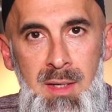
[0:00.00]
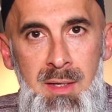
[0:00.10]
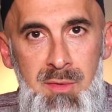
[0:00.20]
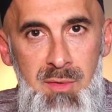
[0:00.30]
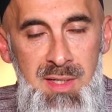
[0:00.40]

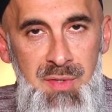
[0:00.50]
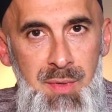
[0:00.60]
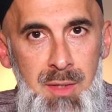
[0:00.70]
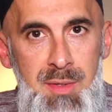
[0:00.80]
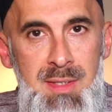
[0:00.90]
So this
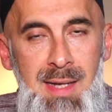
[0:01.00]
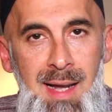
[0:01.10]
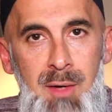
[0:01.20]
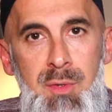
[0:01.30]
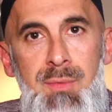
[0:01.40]
video is
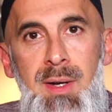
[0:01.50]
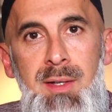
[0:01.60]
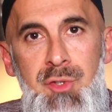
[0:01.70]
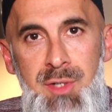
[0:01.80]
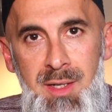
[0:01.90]
how to find
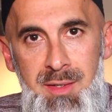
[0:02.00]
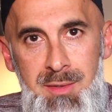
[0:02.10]
a Shaykh.